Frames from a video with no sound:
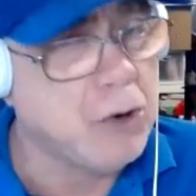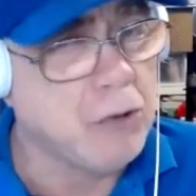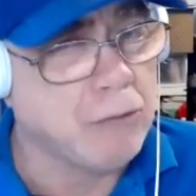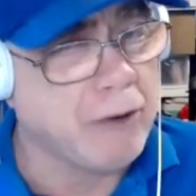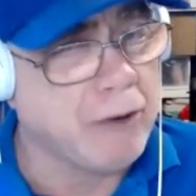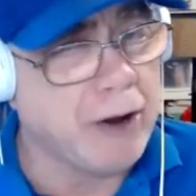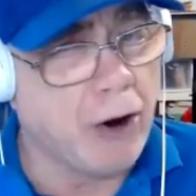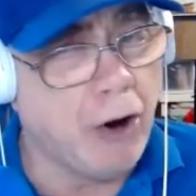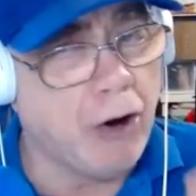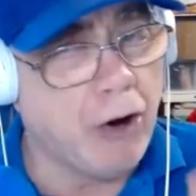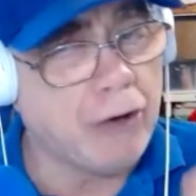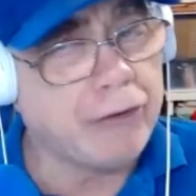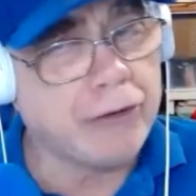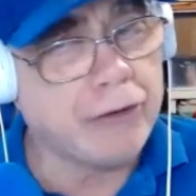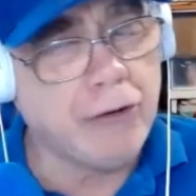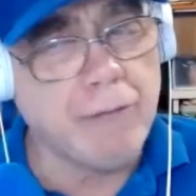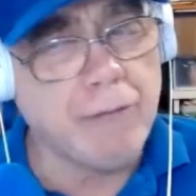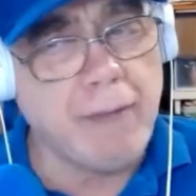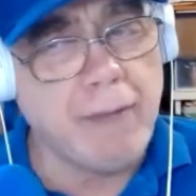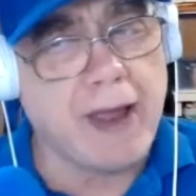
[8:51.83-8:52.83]
We
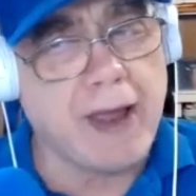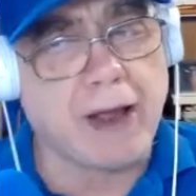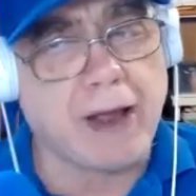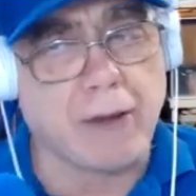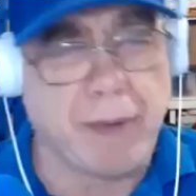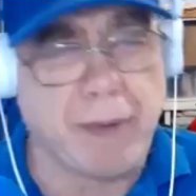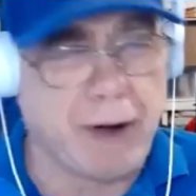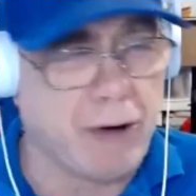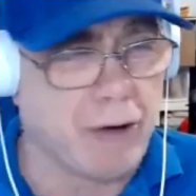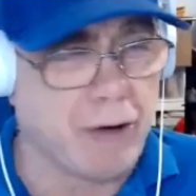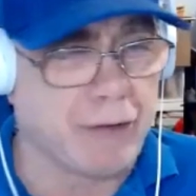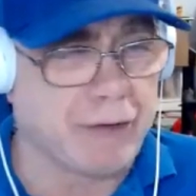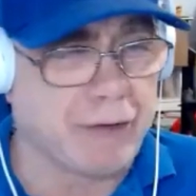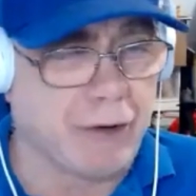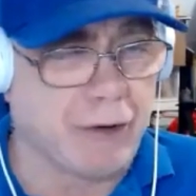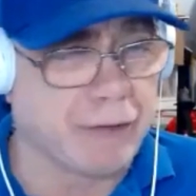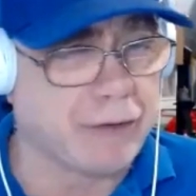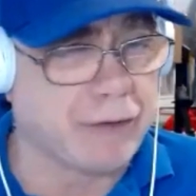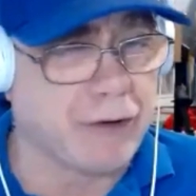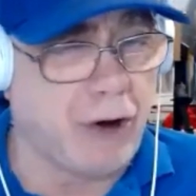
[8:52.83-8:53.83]
also may compare
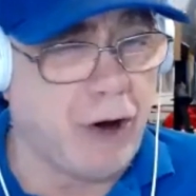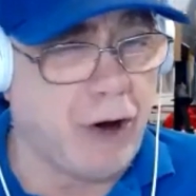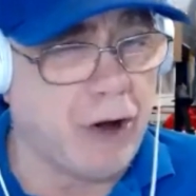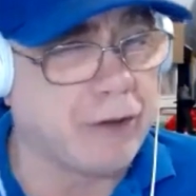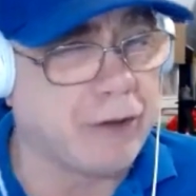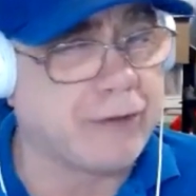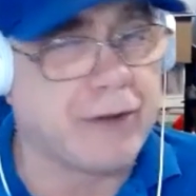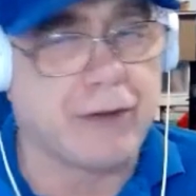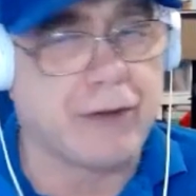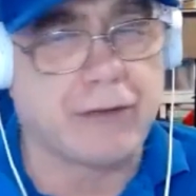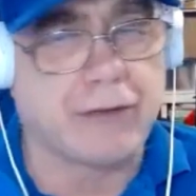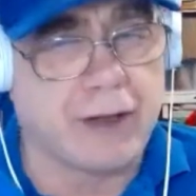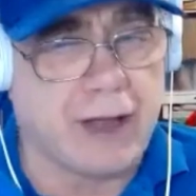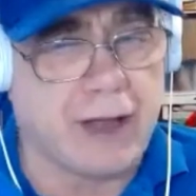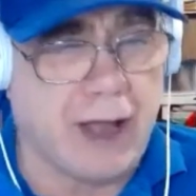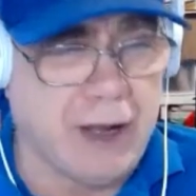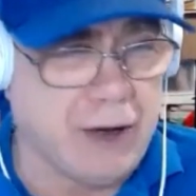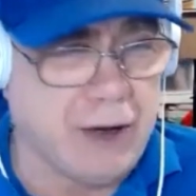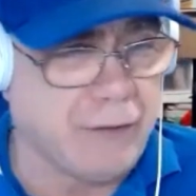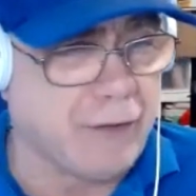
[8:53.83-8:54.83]
ourselves to
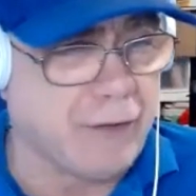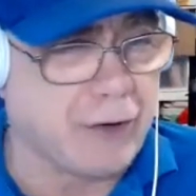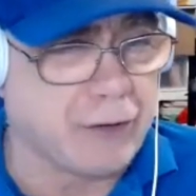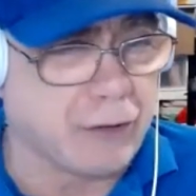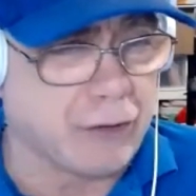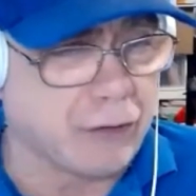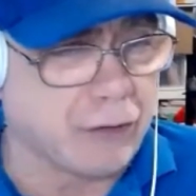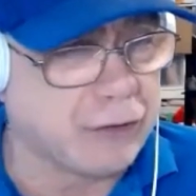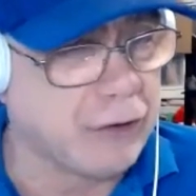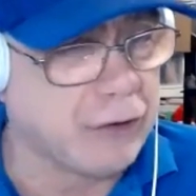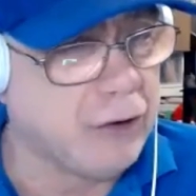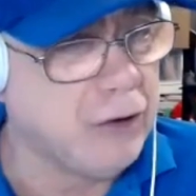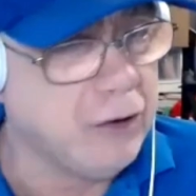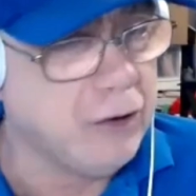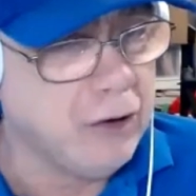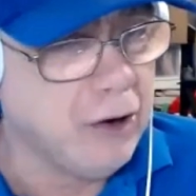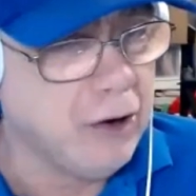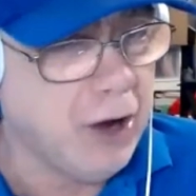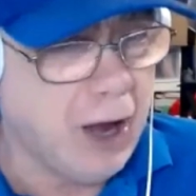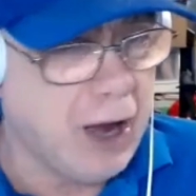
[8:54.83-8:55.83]
autistic individuals
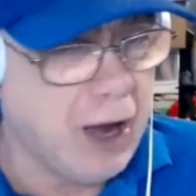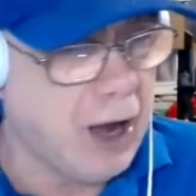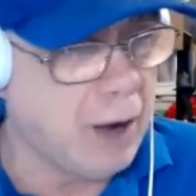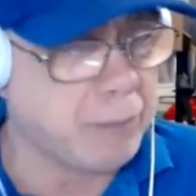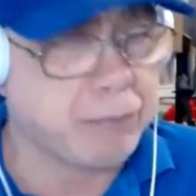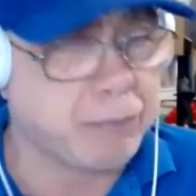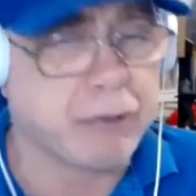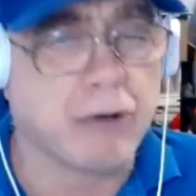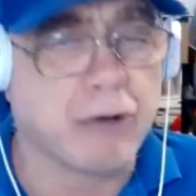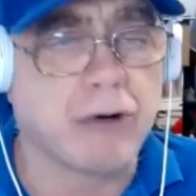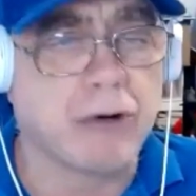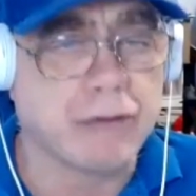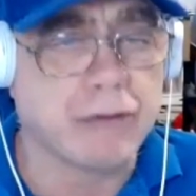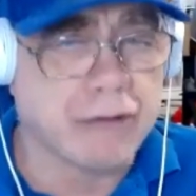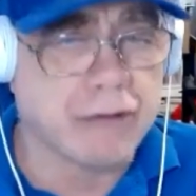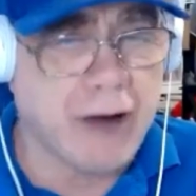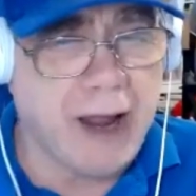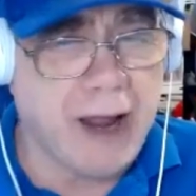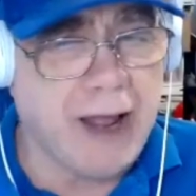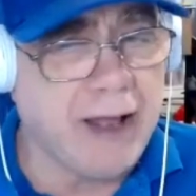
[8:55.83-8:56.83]

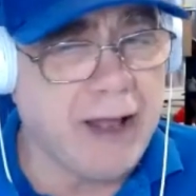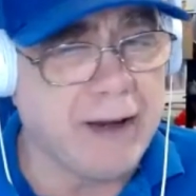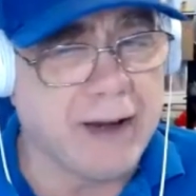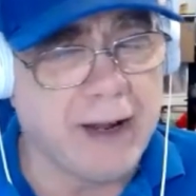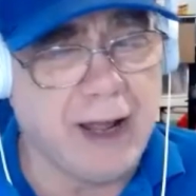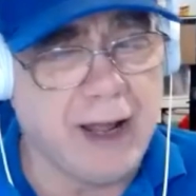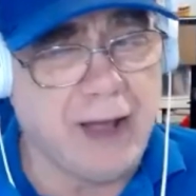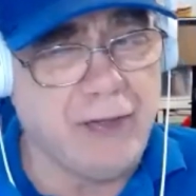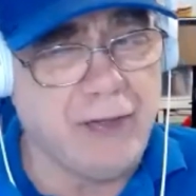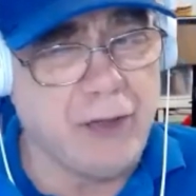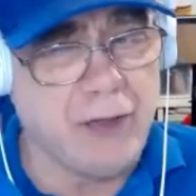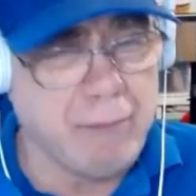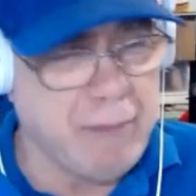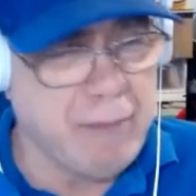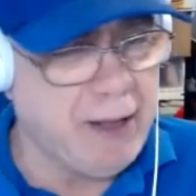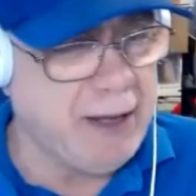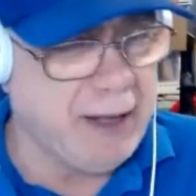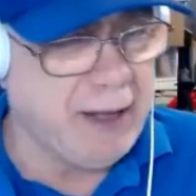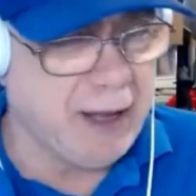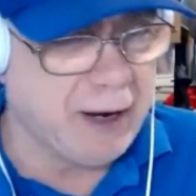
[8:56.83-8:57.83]
portrayed in the
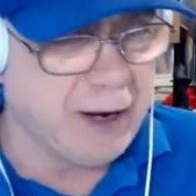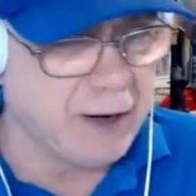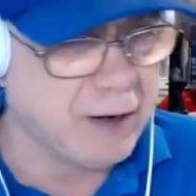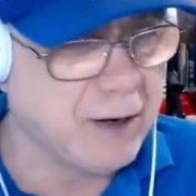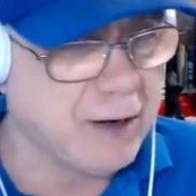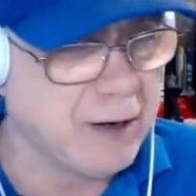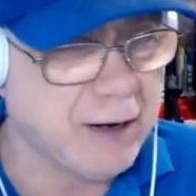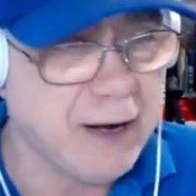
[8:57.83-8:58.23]
media.